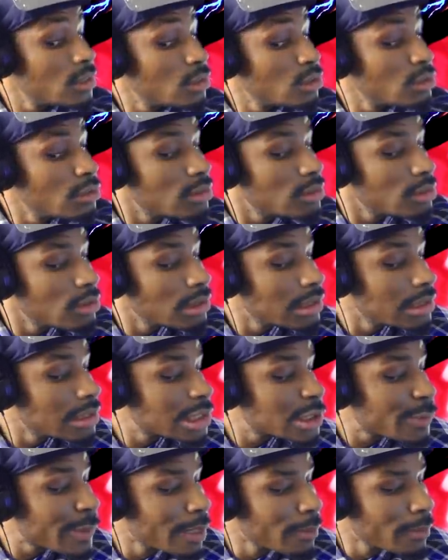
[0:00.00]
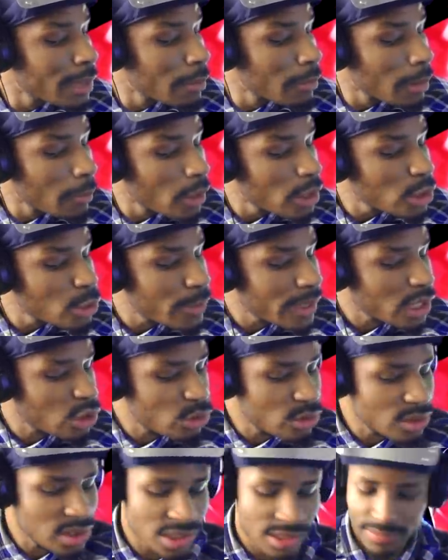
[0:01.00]
You better
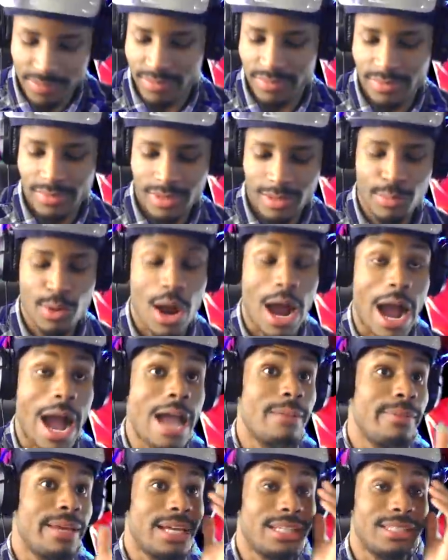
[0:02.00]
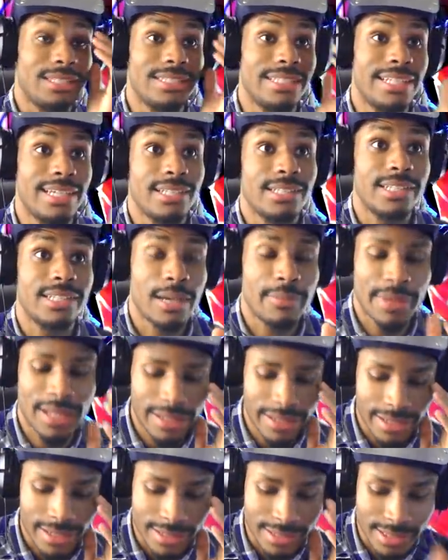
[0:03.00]
lose. Bro, I am hella dizzy. I'm
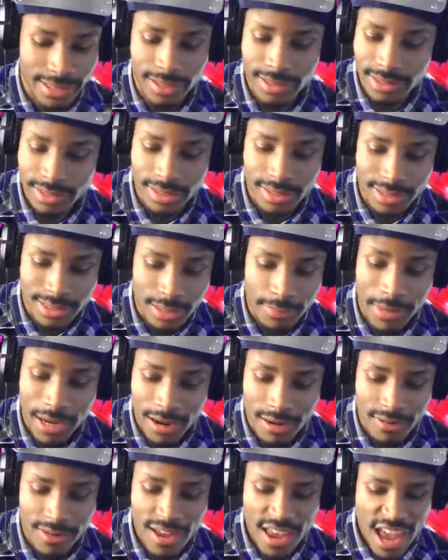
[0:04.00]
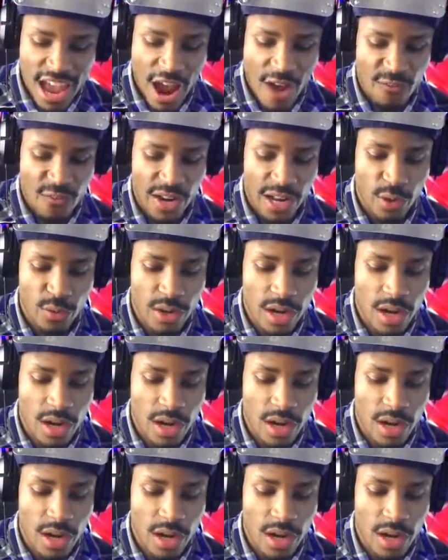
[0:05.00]
hella exhausted. Somehow, I feel like